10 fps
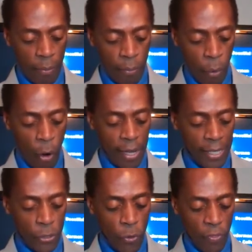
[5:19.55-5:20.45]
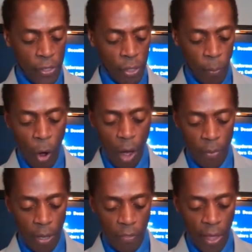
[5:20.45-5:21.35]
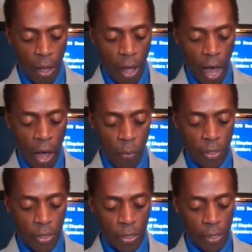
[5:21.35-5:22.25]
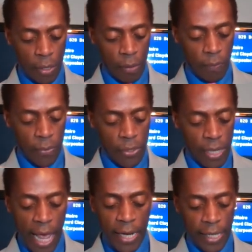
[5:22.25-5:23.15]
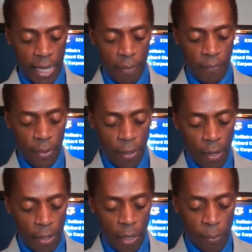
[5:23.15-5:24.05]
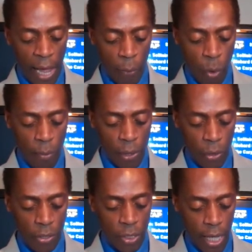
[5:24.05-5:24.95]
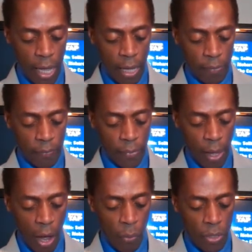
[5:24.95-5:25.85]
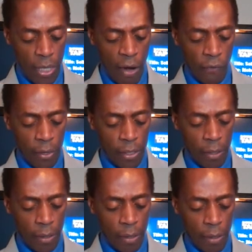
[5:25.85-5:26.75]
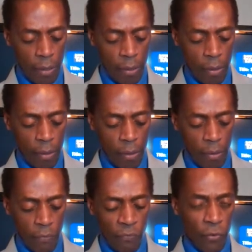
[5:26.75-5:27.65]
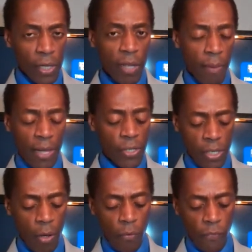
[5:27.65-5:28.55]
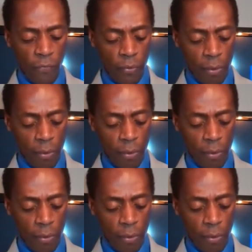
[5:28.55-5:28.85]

brought into this apartment that I was still standing in. The black woman looked scared. I was not really myself,